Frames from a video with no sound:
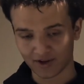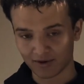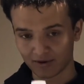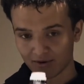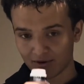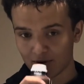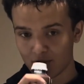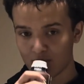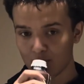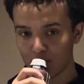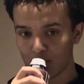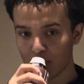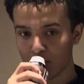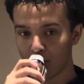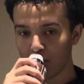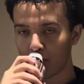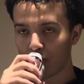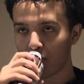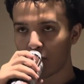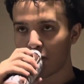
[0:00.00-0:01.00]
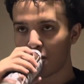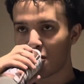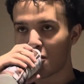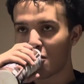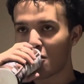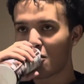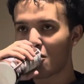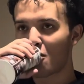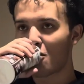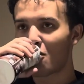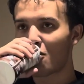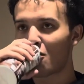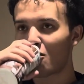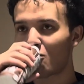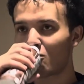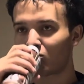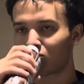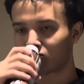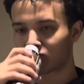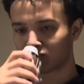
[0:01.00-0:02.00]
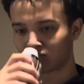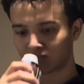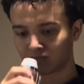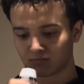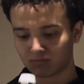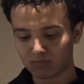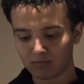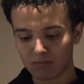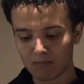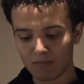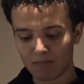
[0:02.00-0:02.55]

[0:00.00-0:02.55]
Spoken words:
Nobody speaks.